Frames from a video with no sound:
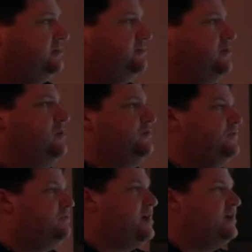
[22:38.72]
So if
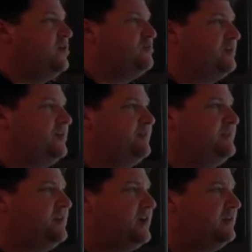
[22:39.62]
you don't mind opening up
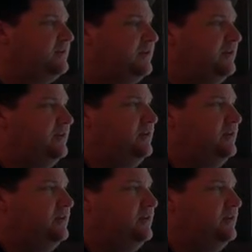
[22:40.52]
the document.